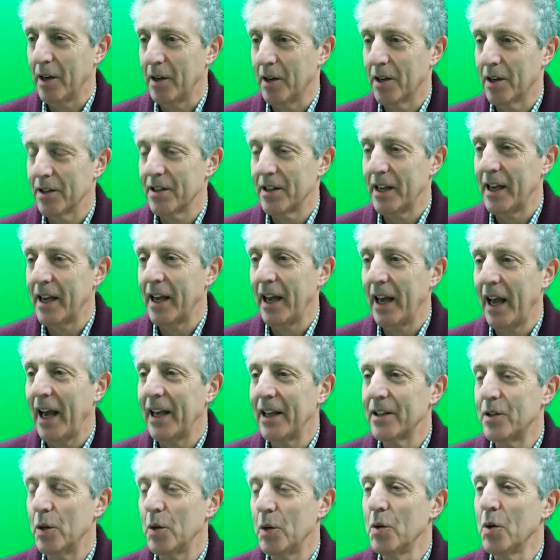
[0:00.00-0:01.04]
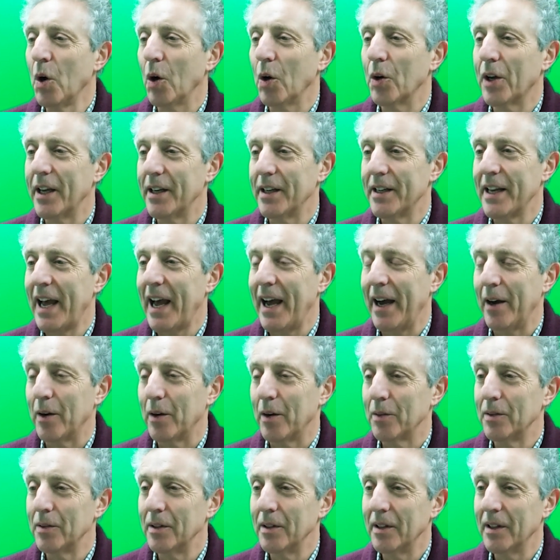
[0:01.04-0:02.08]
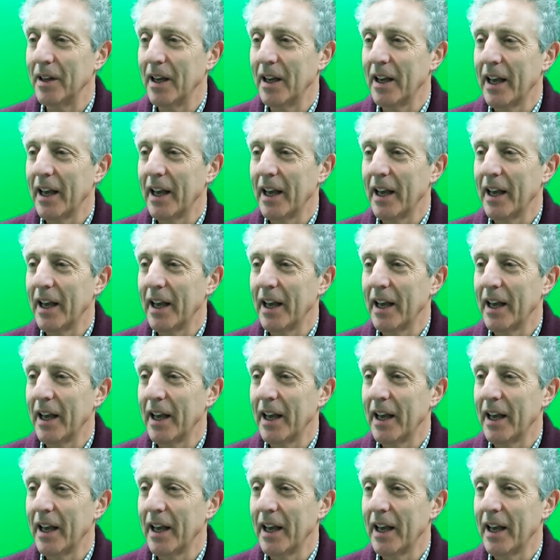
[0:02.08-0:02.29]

Because as you knock it down,